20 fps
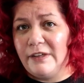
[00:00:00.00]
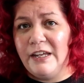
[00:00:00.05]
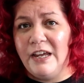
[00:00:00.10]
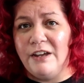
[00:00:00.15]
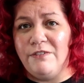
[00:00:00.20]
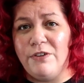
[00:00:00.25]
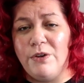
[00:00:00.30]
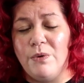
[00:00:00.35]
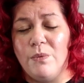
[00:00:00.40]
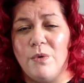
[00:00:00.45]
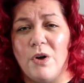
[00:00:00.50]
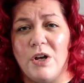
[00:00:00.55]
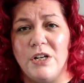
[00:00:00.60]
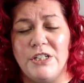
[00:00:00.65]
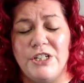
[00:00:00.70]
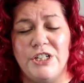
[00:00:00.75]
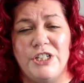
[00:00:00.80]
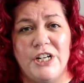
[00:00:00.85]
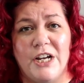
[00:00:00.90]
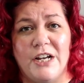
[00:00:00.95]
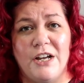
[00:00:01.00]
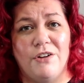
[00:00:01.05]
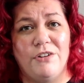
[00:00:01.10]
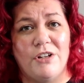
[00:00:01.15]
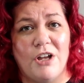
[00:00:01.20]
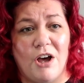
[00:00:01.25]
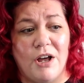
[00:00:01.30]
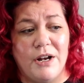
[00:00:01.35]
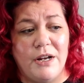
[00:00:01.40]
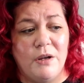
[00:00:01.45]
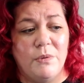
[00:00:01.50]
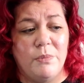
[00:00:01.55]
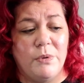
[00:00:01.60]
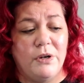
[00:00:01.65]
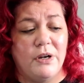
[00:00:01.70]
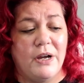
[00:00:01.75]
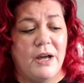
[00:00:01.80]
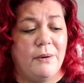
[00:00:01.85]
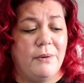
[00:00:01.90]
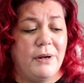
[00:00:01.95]
If you want to check out the
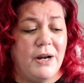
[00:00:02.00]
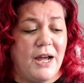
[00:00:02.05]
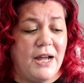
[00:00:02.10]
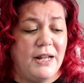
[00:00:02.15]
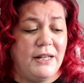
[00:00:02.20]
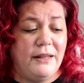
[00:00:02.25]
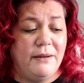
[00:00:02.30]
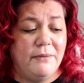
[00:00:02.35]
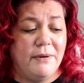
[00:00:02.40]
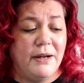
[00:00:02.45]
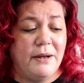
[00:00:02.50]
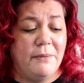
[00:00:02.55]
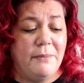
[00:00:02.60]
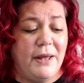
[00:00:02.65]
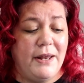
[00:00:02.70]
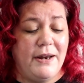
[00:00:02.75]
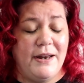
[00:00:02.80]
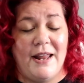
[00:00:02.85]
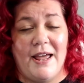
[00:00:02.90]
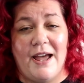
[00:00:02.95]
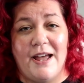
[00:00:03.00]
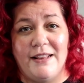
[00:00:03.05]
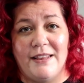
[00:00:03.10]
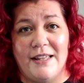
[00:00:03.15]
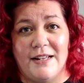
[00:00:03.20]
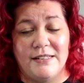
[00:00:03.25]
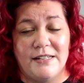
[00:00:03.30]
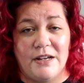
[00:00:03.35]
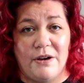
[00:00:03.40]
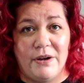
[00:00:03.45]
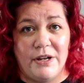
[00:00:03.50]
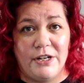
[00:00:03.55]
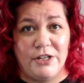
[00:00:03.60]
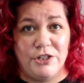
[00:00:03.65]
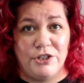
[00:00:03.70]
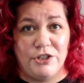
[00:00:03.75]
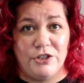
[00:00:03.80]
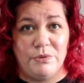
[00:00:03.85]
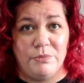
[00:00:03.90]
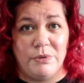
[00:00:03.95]
audiobook, I would highly recommend that. That's how I
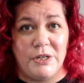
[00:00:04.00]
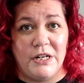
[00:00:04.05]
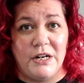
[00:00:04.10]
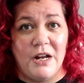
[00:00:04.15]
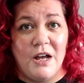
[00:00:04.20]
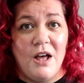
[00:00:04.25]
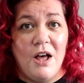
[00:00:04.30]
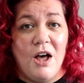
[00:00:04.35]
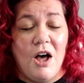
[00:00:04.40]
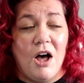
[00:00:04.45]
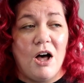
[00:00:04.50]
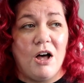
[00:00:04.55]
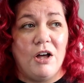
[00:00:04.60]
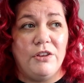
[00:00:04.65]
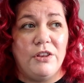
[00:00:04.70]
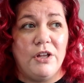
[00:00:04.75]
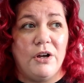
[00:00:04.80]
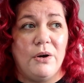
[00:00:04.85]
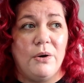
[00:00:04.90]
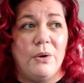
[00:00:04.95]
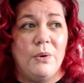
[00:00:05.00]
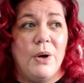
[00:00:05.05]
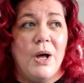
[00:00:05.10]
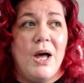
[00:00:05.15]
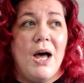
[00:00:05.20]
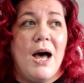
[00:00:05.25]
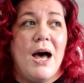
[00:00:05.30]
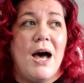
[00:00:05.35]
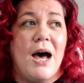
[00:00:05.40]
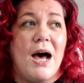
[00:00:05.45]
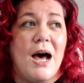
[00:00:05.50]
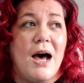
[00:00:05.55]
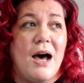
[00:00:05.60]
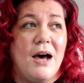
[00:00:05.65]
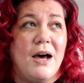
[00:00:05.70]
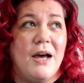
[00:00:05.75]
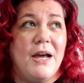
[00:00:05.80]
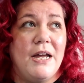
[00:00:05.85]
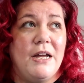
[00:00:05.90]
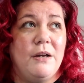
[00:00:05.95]
consumed it. Although
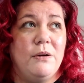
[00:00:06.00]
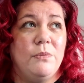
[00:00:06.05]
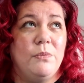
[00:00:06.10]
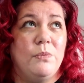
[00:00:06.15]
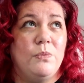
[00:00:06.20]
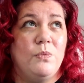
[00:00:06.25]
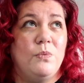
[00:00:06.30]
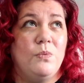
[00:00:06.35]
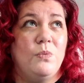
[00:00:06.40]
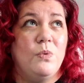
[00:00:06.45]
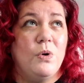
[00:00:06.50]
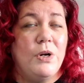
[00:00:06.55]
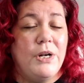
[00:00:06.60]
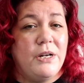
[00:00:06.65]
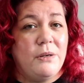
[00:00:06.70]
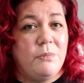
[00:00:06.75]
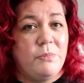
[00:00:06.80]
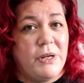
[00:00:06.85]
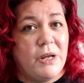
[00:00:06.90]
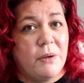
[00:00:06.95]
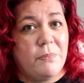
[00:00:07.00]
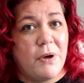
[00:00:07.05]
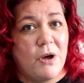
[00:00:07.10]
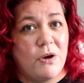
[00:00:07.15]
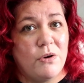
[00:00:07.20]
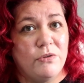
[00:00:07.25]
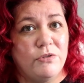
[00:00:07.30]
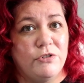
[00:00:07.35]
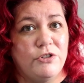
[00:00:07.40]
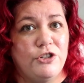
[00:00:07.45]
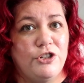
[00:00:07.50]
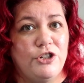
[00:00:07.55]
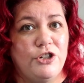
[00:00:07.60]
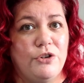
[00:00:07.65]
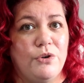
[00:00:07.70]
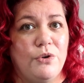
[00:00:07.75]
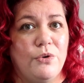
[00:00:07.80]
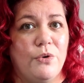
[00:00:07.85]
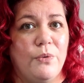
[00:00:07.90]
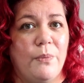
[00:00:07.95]
I wouldn't be opposed
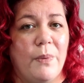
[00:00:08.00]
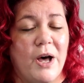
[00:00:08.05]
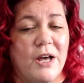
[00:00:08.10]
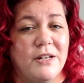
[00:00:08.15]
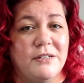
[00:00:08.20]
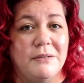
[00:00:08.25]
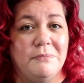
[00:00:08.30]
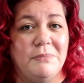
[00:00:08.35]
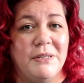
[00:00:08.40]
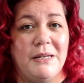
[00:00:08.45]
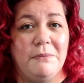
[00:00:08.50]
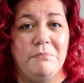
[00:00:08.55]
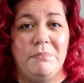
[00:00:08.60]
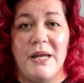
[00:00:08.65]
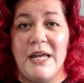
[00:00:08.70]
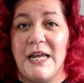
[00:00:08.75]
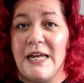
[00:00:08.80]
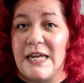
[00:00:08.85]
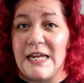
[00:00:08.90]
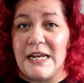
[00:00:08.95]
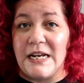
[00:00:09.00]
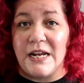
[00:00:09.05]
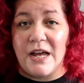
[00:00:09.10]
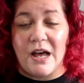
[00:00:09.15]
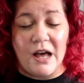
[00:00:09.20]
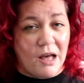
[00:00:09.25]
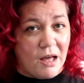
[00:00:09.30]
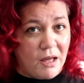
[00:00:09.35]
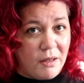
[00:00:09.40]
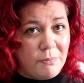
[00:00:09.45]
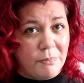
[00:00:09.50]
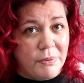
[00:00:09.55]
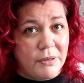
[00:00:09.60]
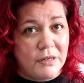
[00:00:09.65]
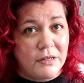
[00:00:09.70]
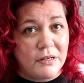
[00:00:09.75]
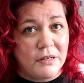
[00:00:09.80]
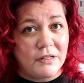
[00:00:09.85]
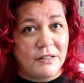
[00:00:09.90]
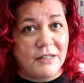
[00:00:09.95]
to possibly picking up,
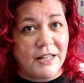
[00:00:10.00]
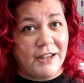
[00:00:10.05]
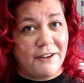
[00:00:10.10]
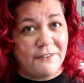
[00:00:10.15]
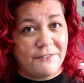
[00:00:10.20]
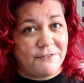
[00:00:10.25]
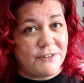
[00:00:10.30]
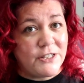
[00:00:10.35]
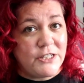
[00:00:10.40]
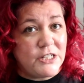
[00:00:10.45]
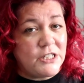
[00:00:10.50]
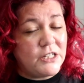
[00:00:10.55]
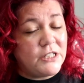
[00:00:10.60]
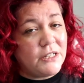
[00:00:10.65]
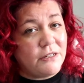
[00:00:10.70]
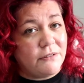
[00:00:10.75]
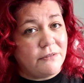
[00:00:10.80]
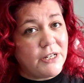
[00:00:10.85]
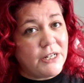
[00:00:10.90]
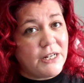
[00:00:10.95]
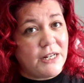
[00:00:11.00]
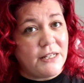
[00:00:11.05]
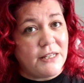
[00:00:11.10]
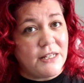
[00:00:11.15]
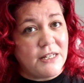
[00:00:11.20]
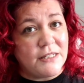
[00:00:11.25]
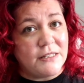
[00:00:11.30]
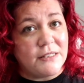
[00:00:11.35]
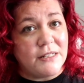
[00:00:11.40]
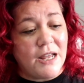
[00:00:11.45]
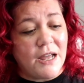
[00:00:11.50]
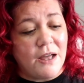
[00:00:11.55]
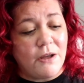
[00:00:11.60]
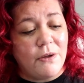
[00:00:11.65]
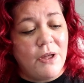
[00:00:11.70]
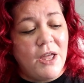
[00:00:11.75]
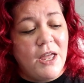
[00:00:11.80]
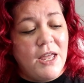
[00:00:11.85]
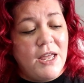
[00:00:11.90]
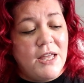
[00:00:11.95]
like physically reading these
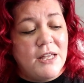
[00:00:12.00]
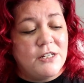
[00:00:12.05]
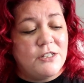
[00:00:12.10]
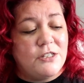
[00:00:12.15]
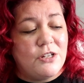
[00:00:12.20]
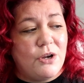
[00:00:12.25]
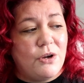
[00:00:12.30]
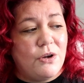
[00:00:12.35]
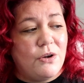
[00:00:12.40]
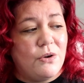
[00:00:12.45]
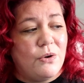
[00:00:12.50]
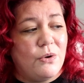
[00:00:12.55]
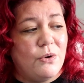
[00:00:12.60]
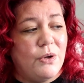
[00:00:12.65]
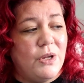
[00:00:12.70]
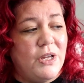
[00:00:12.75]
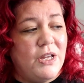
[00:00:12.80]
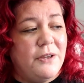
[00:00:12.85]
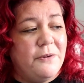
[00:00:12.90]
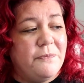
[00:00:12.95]
now. So,